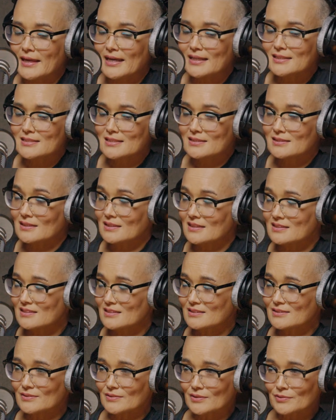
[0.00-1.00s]
exercise
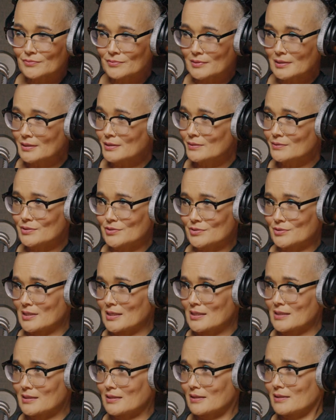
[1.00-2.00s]
is a really good
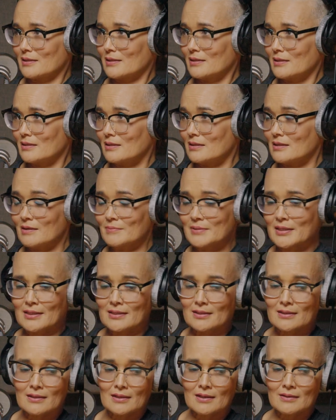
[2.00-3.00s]
drug. I
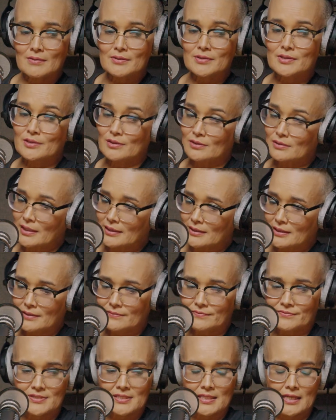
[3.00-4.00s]
mean, like
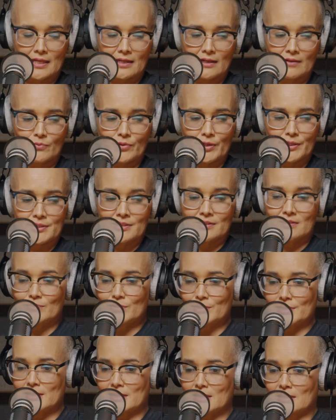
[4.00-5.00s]
I've said, I've worked in the
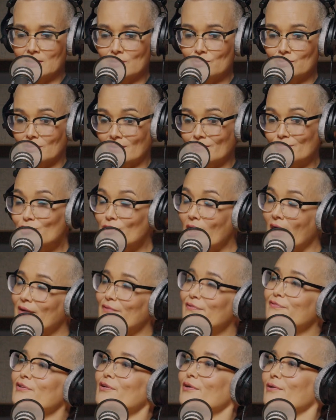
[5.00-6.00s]
music industry. I've
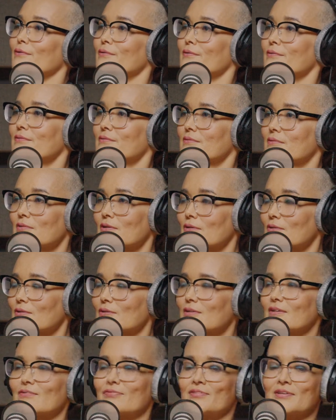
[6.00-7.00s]
tried a few, not
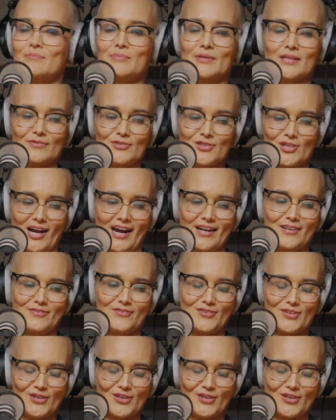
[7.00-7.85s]
all of them, but I've tried a